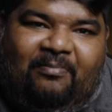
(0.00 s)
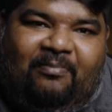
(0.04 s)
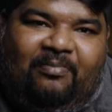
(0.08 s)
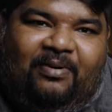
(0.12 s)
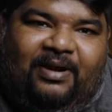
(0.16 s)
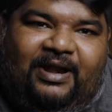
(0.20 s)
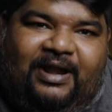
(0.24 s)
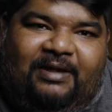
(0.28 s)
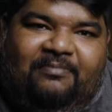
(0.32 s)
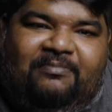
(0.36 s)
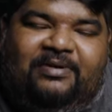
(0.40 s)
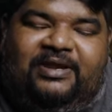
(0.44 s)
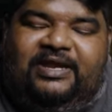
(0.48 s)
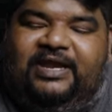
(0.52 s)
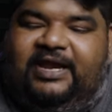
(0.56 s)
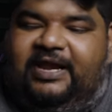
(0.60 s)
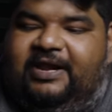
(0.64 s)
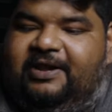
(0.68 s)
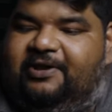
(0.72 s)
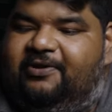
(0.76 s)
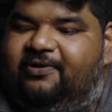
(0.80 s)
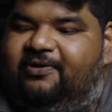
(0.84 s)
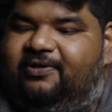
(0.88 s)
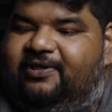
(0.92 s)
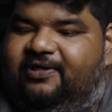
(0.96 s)
But let me tell
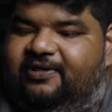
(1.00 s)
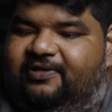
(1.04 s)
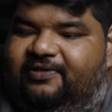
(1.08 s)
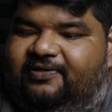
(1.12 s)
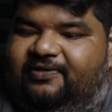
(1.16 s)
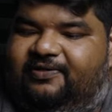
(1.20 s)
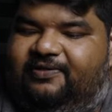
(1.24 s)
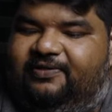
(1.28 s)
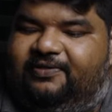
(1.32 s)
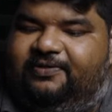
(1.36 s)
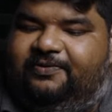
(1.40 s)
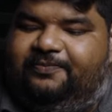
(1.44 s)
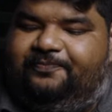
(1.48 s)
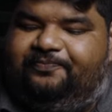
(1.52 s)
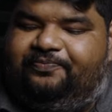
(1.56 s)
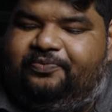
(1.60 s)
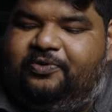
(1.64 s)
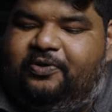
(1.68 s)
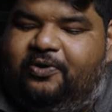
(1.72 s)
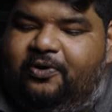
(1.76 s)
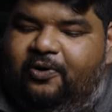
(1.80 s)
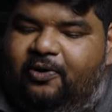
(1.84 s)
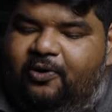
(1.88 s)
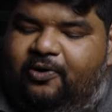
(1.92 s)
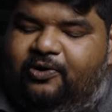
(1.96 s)
you all this.
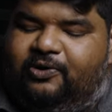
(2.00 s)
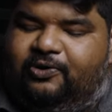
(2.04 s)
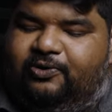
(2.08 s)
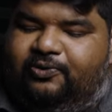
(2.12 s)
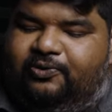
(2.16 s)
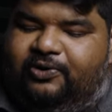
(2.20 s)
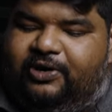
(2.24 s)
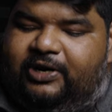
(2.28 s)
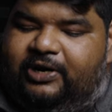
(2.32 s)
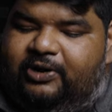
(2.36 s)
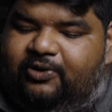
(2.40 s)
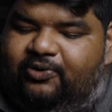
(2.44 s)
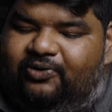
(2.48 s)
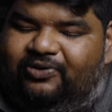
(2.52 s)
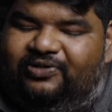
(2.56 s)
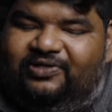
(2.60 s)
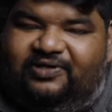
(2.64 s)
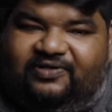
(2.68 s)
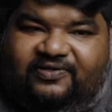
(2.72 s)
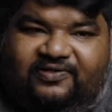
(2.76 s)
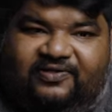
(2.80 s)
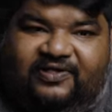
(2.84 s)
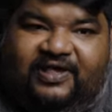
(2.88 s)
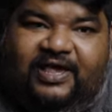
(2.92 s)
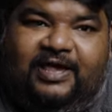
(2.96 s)
Although they look
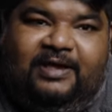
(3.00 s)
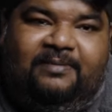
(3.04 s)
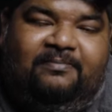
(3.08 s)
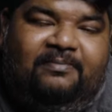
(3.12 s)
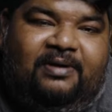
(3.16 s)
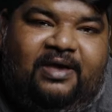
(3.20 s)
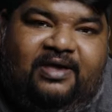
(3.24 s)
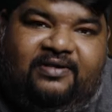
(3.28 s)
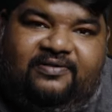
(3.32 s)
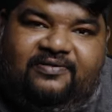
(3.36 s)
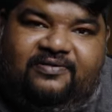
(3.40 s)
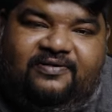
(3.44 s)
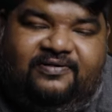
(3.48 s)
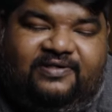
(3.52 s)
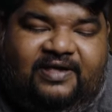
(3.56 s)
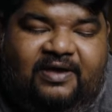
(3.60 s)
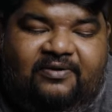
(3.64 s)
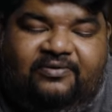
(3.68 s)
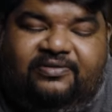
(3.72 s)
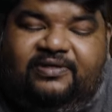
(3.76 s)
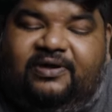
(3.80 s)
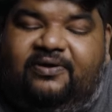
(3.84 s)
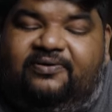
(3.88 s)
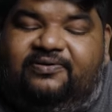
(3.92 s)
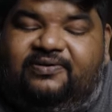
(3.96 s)
the same as the
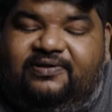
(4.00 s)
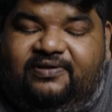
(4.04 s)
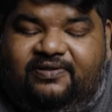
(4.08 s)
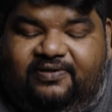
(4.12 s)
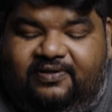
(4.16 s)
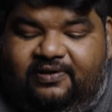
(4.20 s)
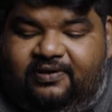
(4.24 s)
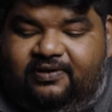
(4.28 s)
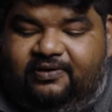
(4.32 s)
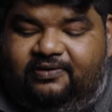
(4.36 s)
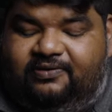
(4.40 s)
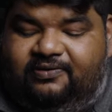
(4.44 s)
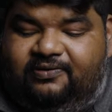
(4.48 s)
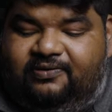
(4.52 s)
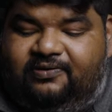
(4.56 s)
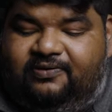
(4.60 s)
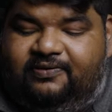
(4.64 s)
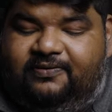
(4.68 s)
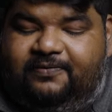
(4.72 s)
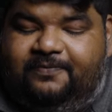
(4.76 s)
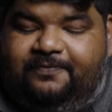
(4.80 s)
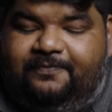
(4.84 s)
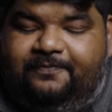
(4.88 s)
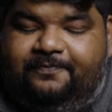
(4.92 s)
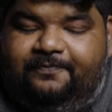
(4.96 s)
7000
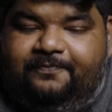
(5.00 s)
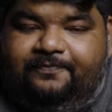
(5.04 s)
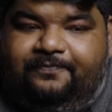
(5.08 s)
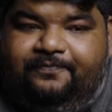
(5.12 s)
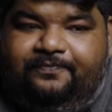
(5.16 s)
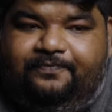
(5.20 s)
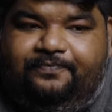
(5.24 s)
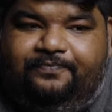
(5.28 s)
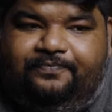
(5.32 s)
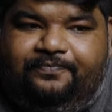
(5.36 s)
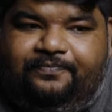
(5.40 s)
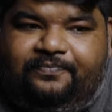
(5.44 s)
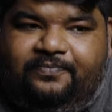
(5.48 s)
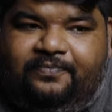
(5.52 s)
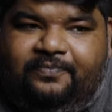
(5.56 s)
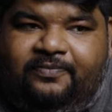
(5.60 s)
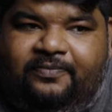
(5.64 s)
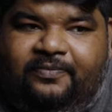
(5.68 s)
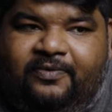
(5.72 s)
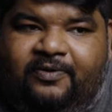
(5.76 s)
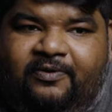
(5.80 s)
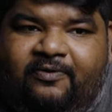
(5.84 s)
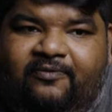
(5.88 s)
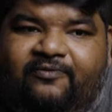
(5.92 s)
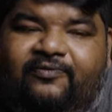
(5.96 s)
series,
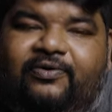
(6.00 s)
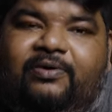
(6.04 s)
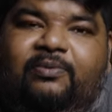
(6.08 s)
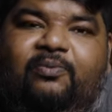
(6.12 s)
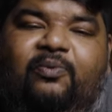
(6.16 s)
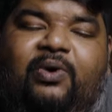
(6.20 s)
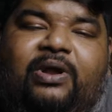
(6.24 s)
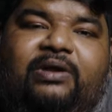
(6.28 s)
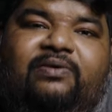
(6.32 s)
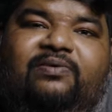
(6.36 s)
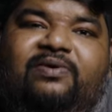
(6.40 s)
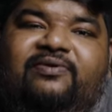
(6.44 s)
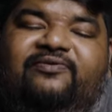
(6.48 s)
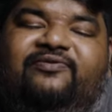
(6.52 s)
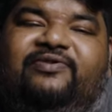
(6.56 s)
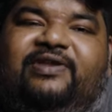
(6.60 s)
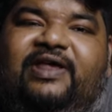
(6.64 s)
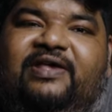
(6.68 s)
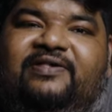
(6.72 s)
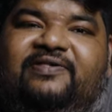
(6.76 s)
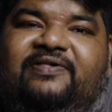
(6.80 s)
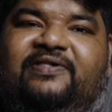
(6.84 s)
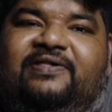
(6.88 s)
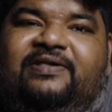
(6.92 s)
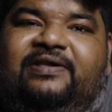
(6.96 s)
from what we've
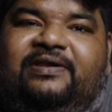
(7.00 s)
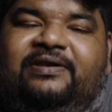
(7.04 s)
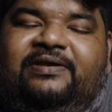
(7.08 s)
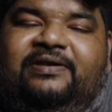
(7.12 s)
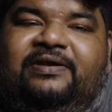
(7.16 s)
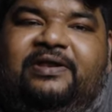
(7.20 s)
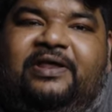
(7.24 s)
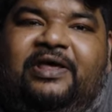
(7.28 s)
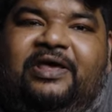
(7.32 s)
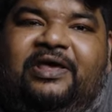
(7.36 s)
tested,